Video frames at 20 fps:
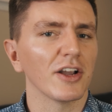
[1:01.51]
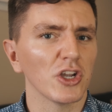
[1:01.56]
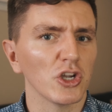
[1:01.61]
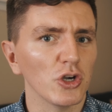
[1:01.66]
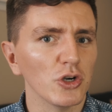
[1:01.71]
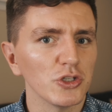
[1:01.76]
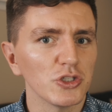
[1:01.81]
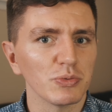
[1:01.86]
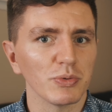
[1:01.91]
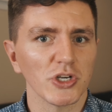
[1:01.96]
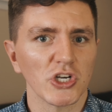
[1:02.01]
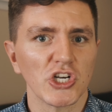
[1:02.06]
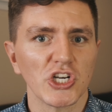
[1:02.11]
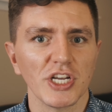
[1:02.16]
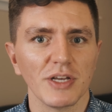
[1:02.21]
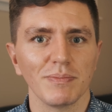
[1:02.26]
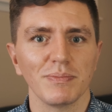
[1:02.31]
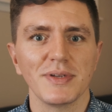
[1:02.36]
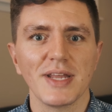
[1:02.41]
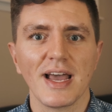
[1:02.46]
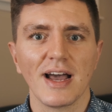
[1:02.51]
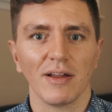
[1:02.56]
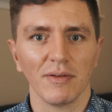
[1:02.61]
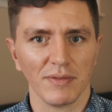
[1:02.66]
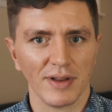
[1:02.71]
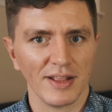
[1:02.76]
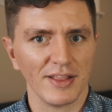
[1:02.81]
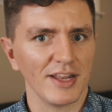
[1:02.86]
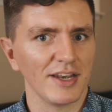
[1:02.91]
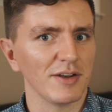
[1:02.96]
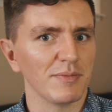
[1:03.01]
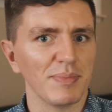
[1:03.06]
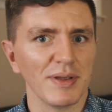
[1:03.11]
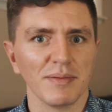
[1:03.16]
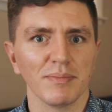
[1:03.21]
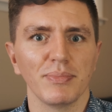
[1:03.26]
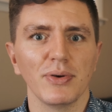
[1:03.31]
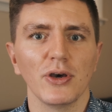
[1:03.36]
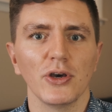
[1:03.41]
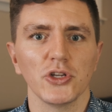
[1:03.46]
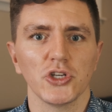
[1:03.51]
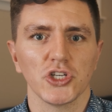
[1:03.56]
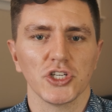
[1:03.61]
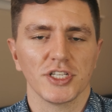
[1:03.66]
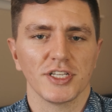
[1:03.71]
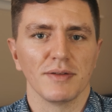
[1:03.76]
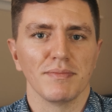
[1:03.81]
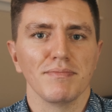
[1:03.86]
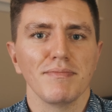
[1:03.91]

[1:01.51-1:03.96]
goods were shipped out and that had been purchased at